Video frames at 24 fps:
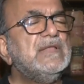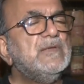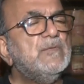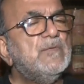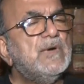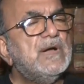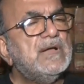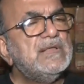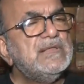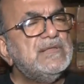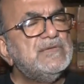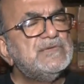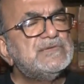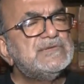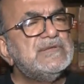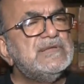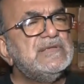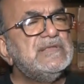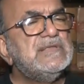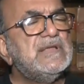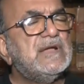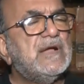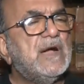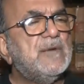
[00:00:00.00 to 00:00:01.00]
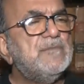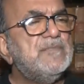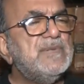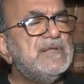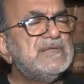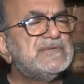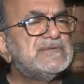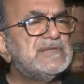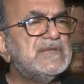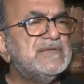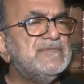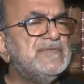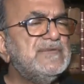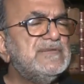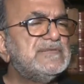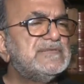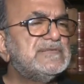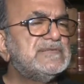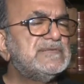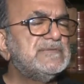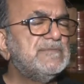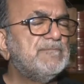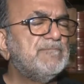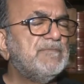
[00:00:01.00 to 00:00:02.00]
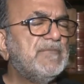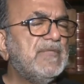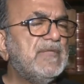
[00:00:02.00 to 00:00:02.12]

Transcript: anyone you see in the government service,